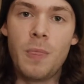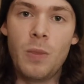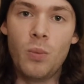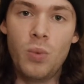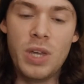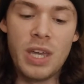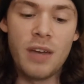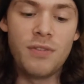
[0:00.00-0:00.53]

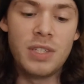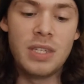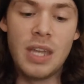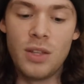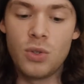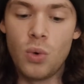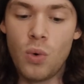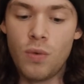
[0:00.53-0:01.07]
we have
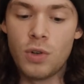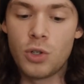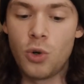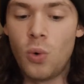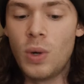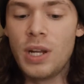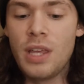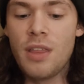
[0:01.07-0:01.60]
sent over
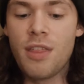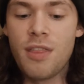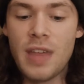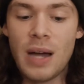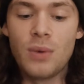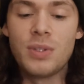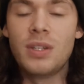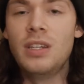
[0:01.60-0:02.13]

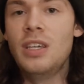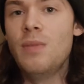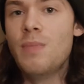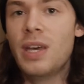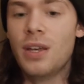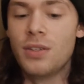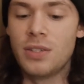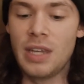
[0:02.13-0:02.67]
20,000
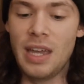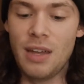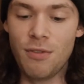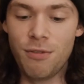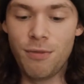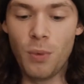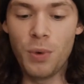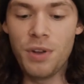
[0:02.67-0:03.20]
emails and
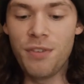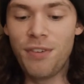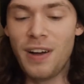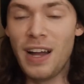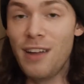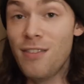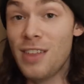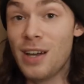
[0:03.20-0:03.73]

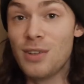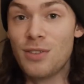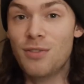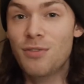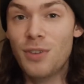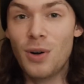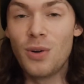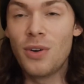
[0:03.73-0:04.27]

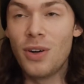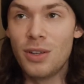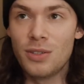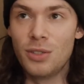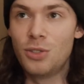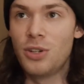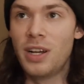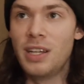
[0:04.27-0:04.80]
45,000 phone
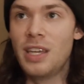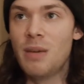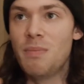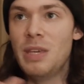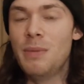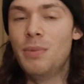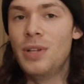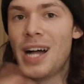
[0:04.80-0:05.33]
calls to try to get
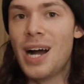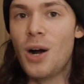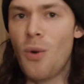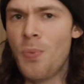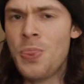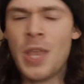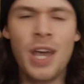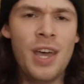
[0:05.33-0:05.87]
people
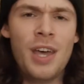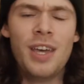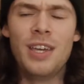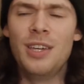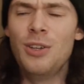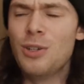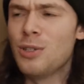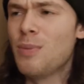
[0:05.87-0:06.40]
out.
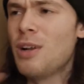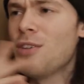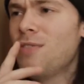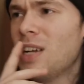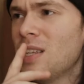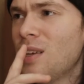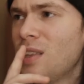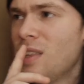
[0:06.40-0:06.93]
You know, as a matter of
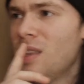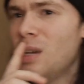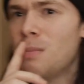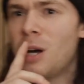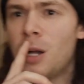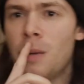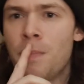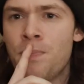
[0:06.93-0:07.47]
fact, now that I think
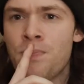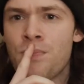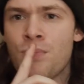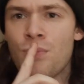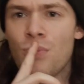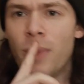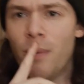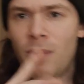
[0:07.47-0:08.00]
about it,
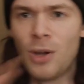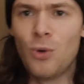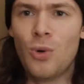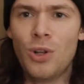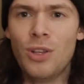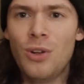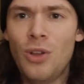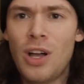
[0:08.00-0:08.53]
going
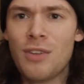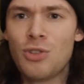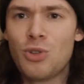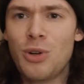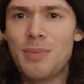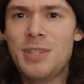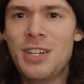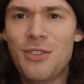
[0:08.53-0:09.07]
a little off
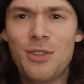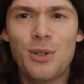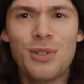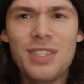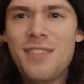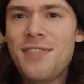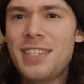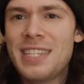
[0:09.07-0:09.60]
script here,
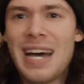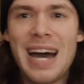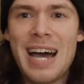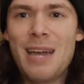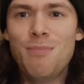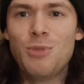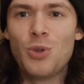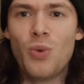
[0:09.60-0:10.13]
there's even
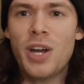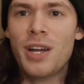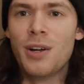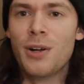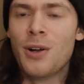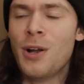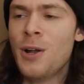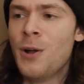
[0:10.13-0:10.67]
times
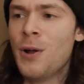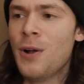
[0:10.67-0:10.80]
where